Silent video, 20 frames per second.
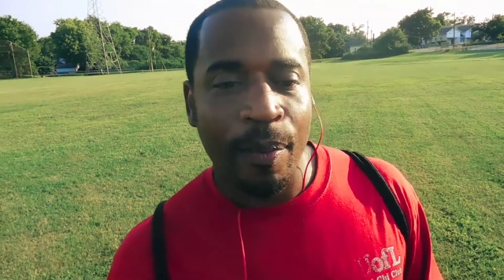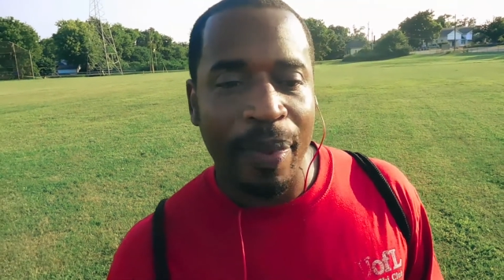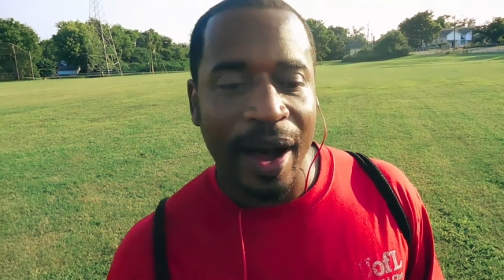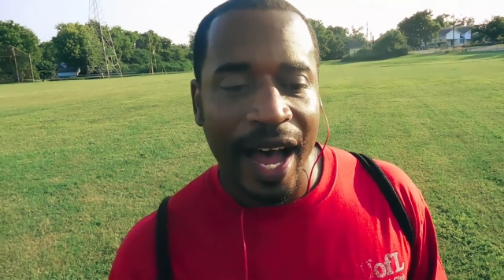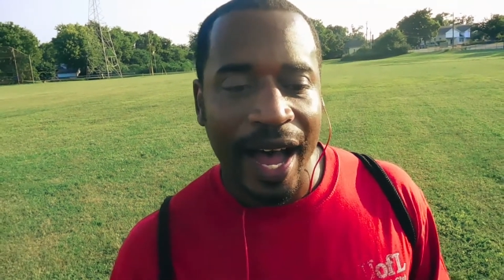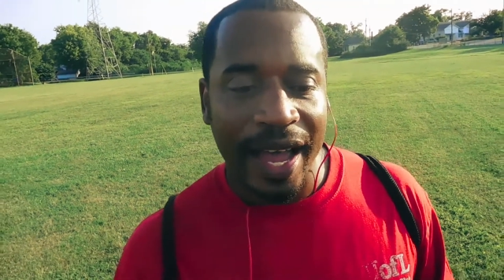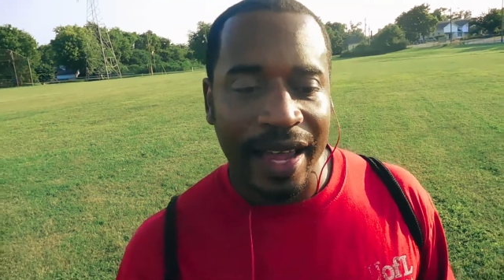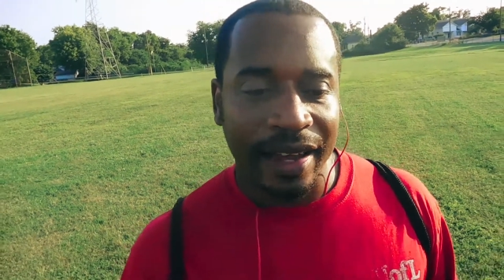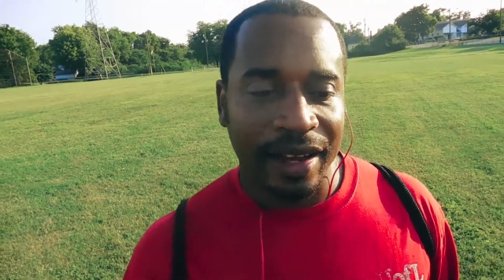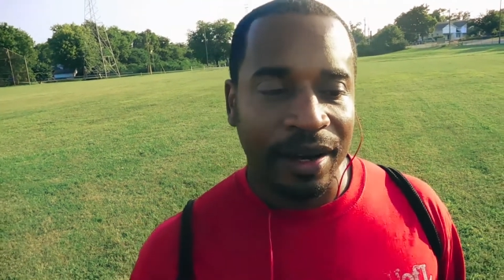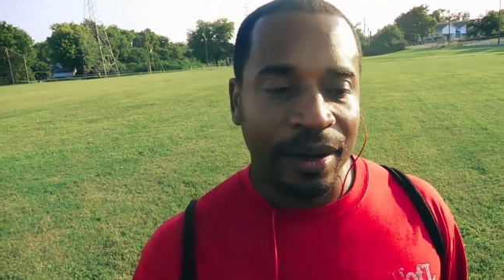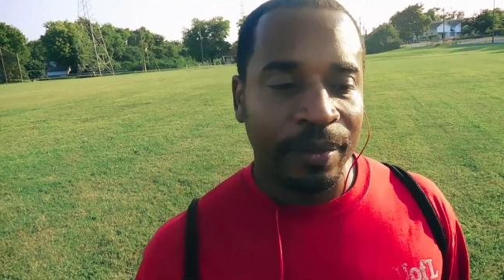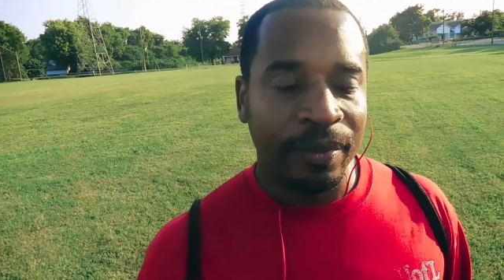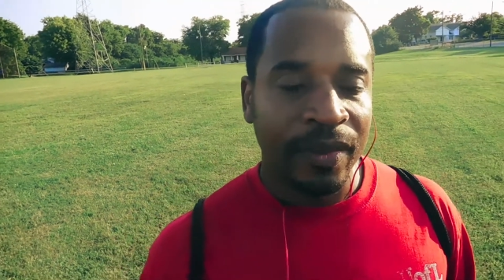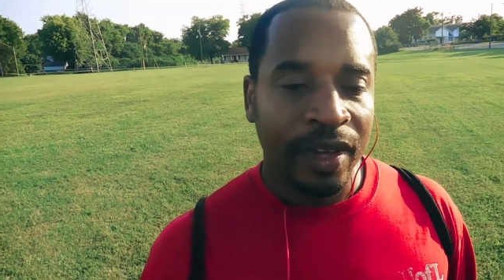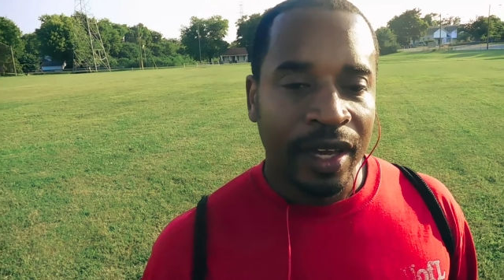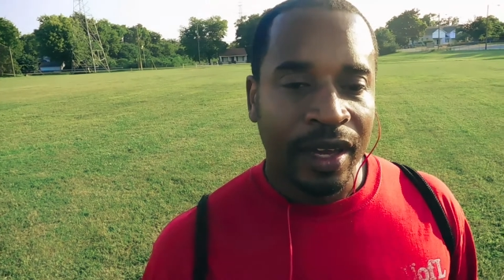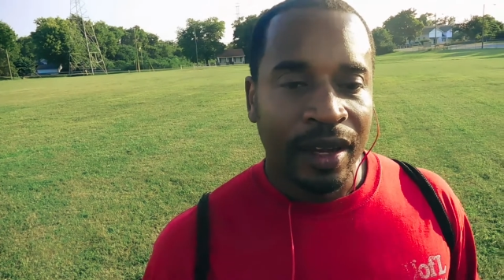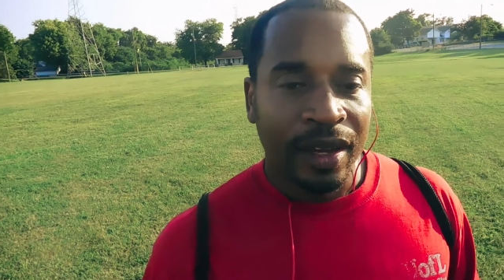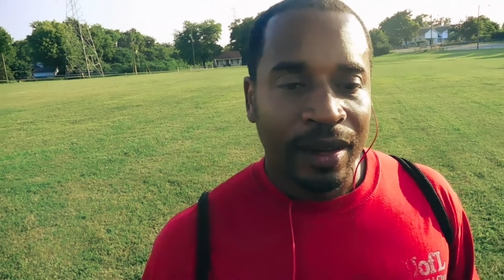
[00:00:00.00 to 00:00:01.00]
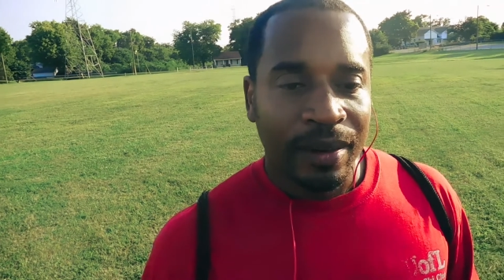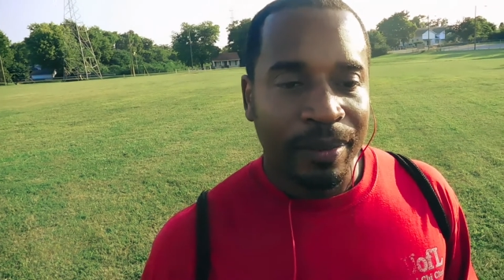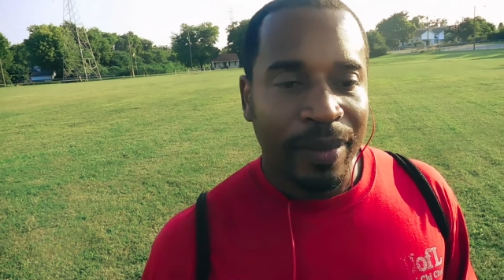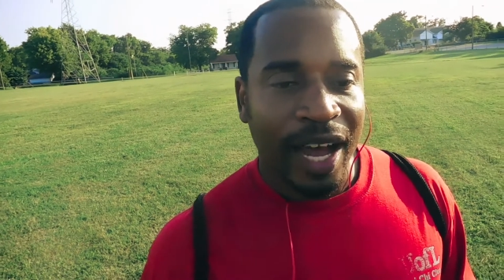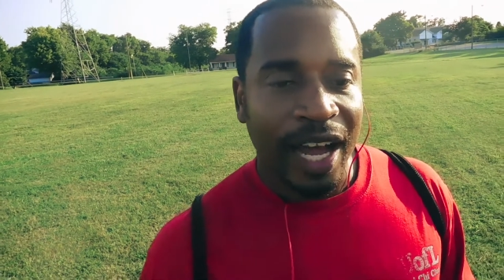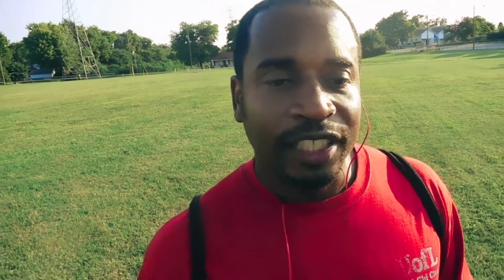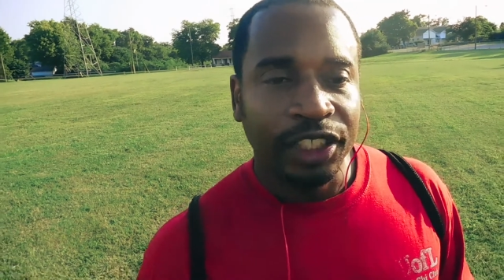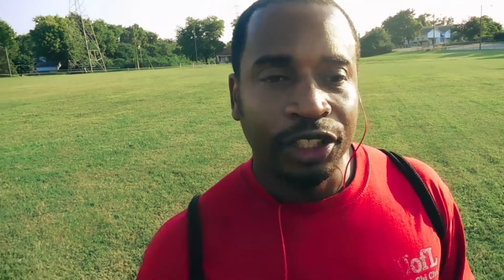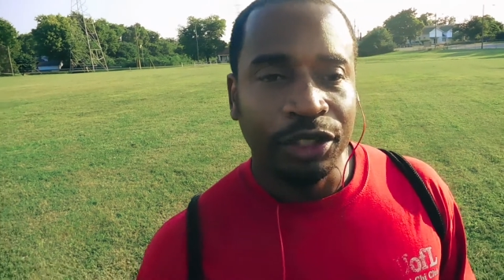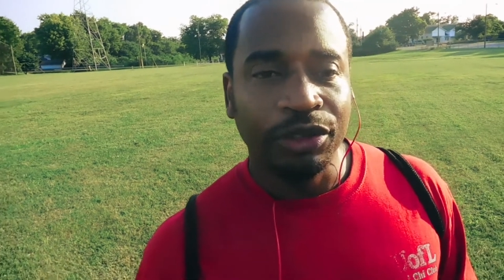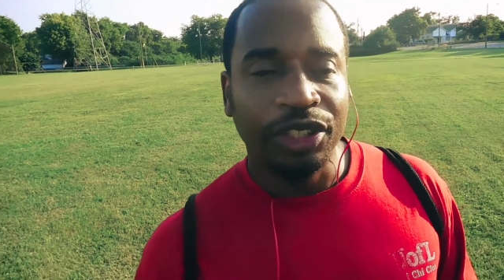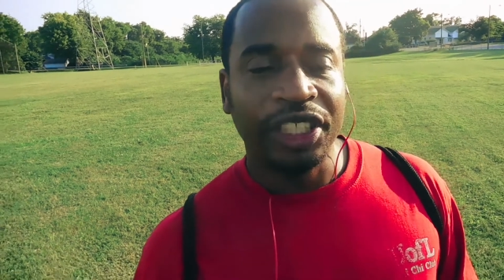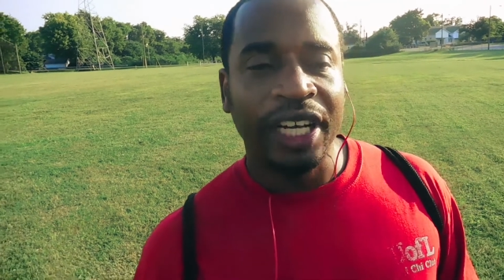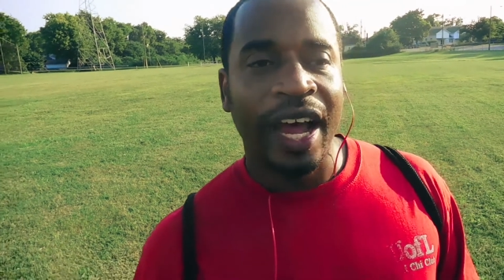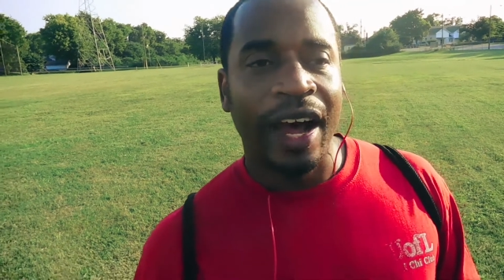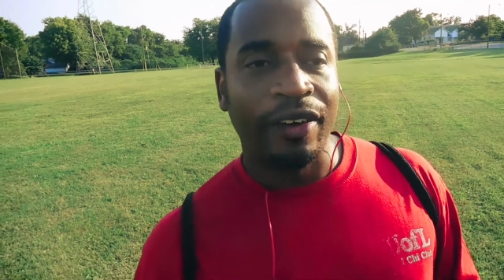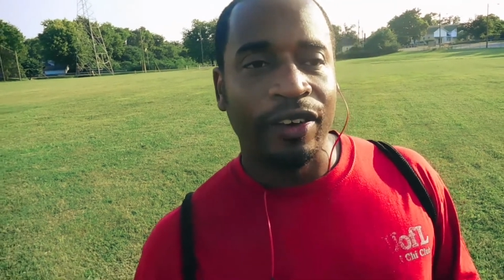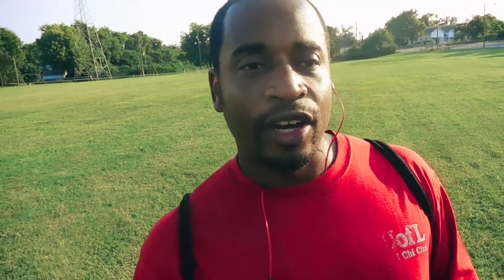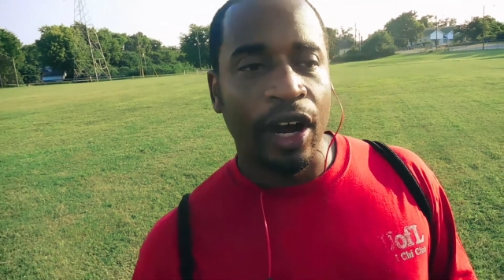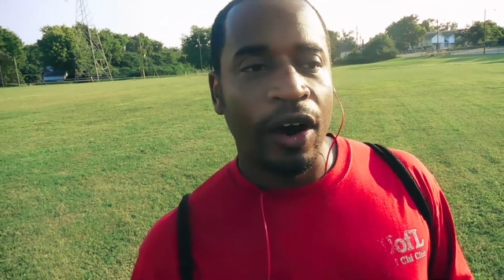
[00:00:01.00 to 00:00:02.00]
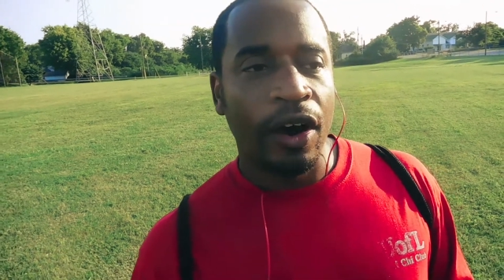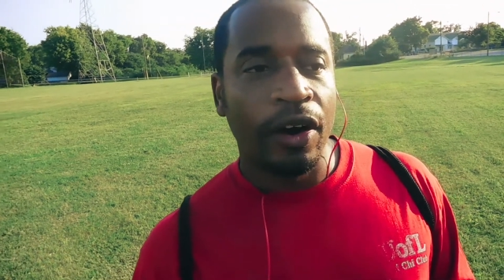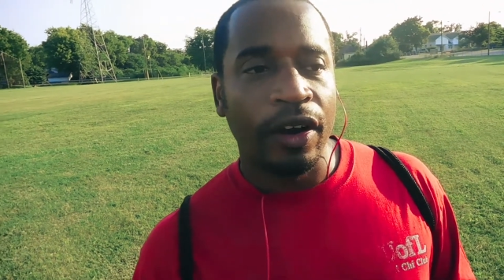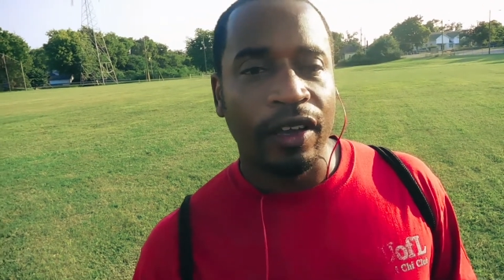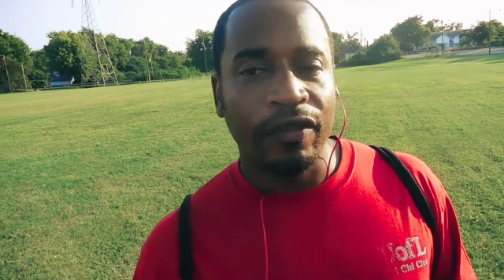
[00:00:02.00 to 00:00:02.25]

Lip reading: by Xu Xiaodong.